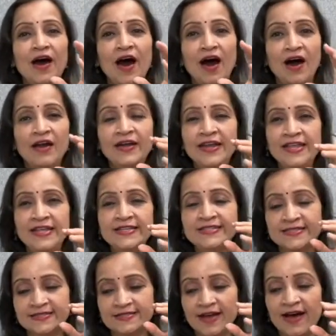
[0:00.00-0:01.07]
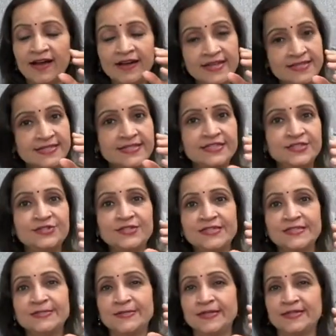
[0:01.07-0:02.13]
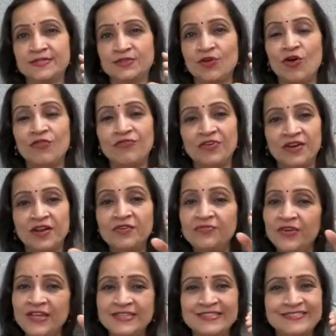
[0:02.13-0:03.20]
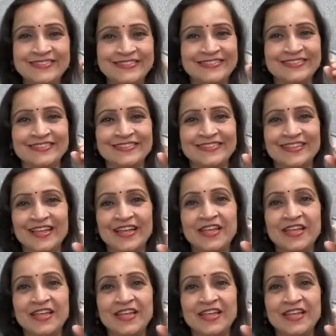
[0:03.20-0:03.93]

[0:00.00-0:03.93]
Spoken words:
RD's interest rates offer a fixed return,